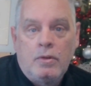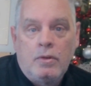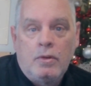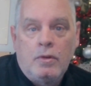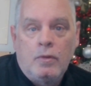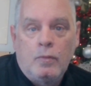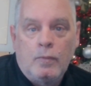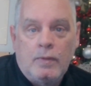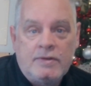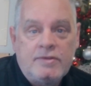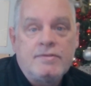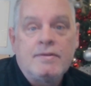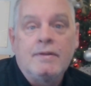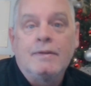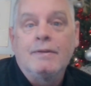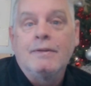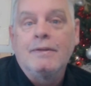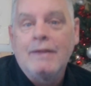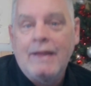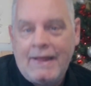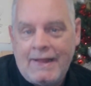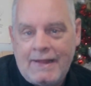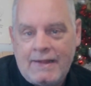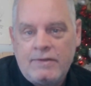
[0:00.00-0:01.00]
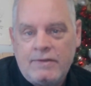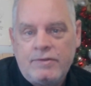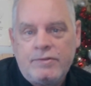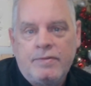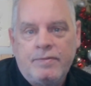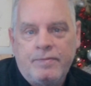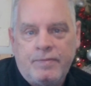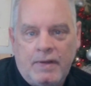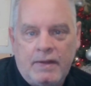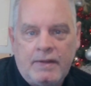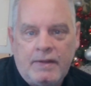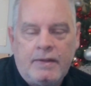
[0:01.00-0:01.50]
what's the last
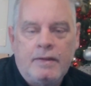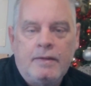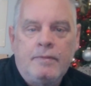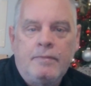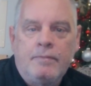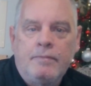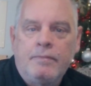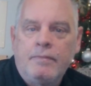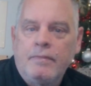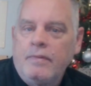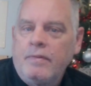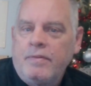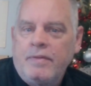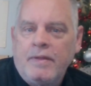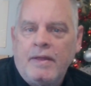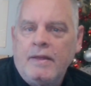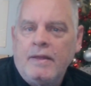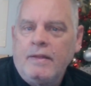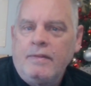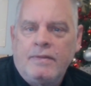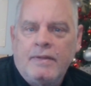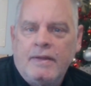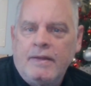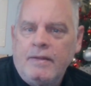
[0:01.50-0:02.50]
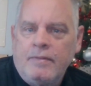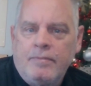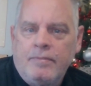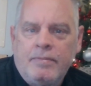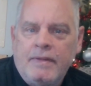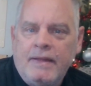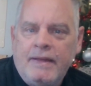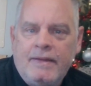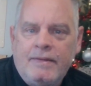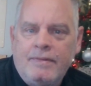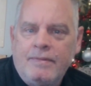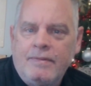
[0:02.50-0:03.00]
fucking thing
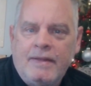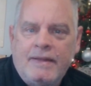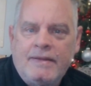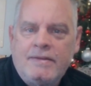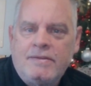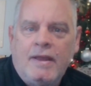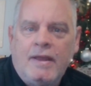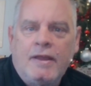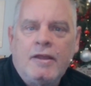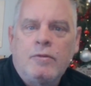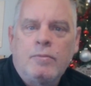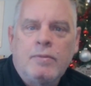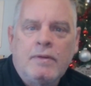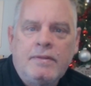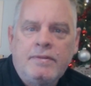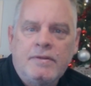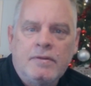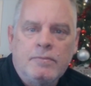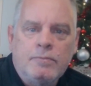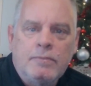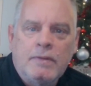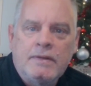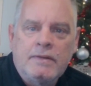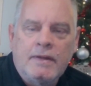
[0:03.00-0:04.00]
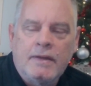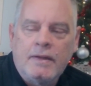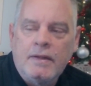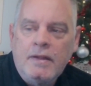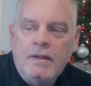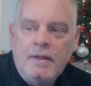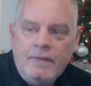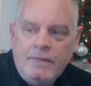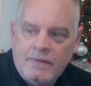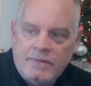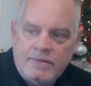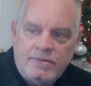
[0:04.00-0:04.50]
they take with them when
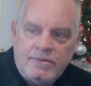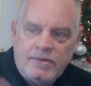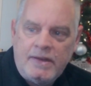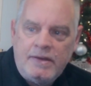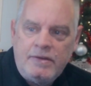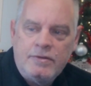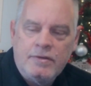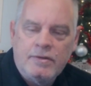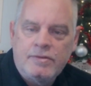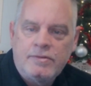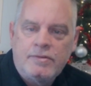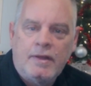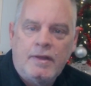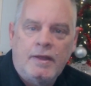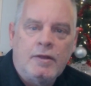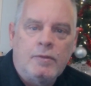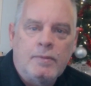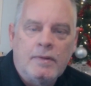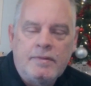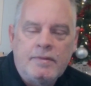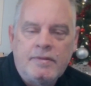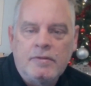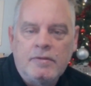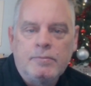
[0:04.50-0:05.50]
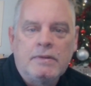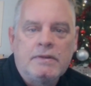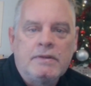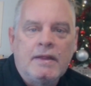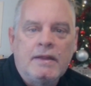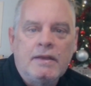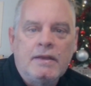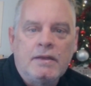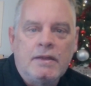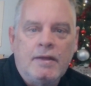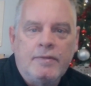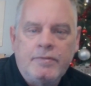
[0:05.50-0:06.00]
the seniors take with them when they
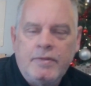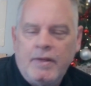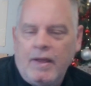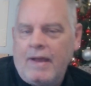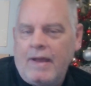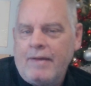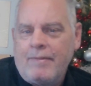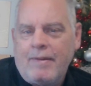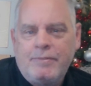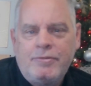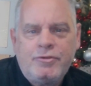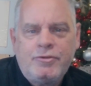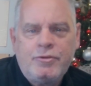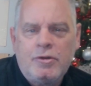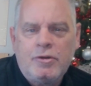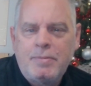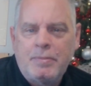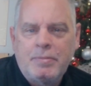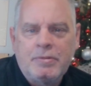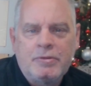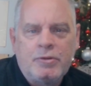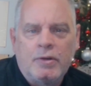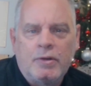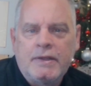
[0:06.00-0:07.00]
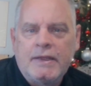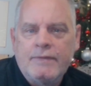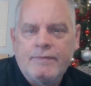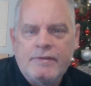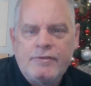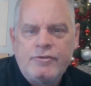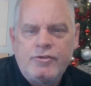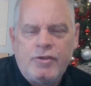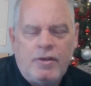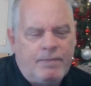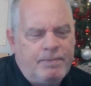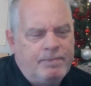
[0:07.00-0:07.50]
leave? I'm sure people don't give a
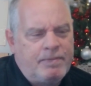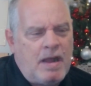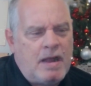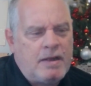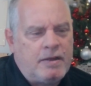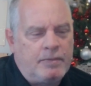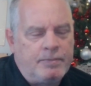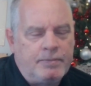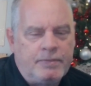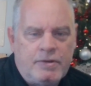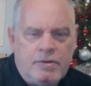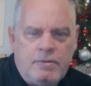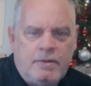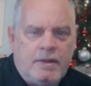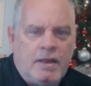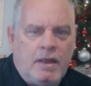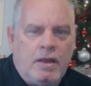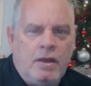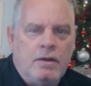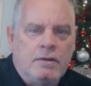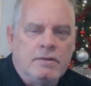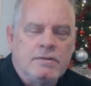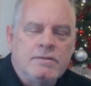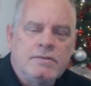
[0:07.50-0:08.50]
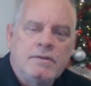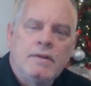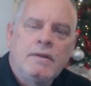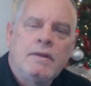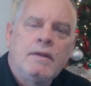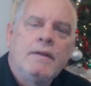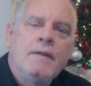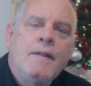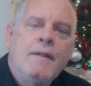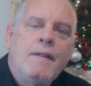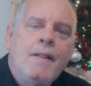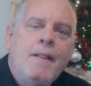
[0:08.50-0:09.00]
shit. Fuck them. Who cares?
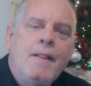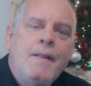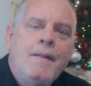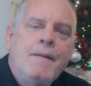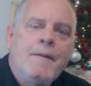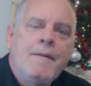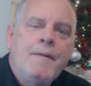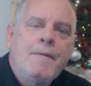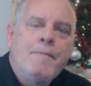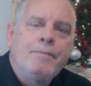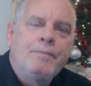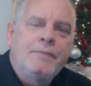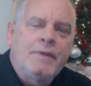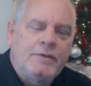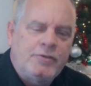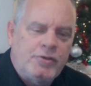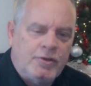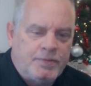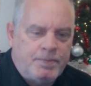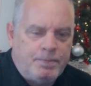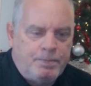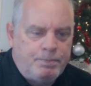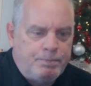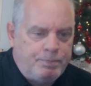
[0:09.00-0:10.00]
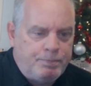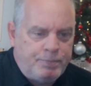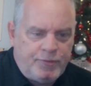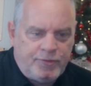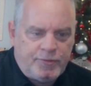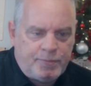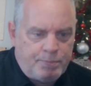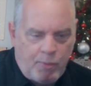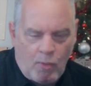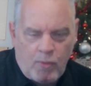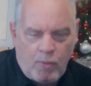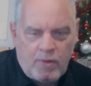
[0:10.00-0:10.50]
They're just
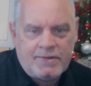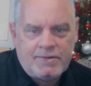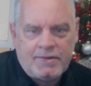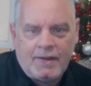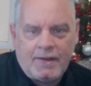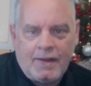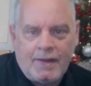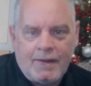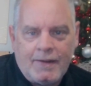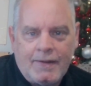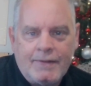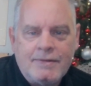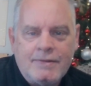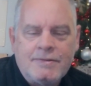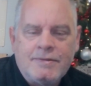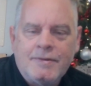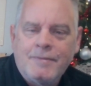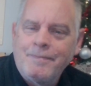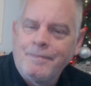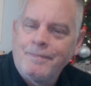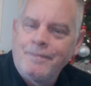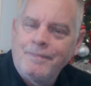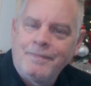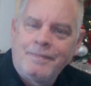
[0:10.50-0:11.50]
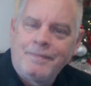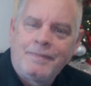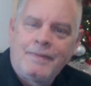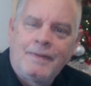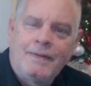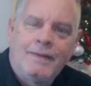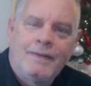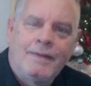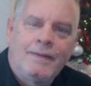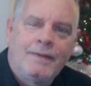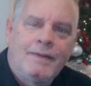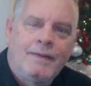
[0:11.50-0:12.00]
sports guys.
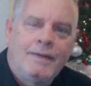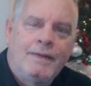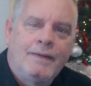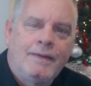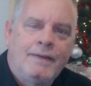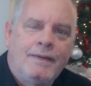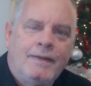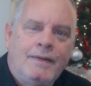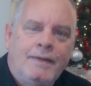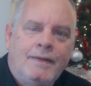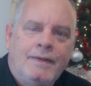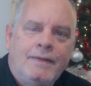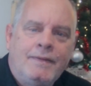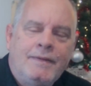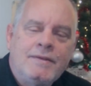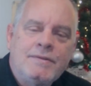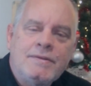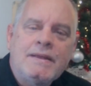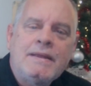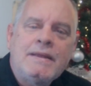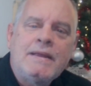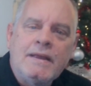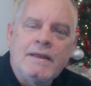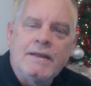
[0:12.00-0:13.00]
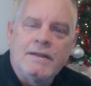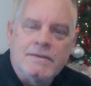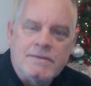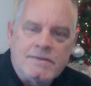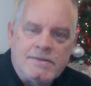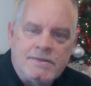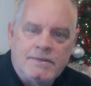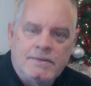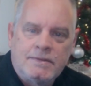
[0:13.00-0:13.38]
These are kids.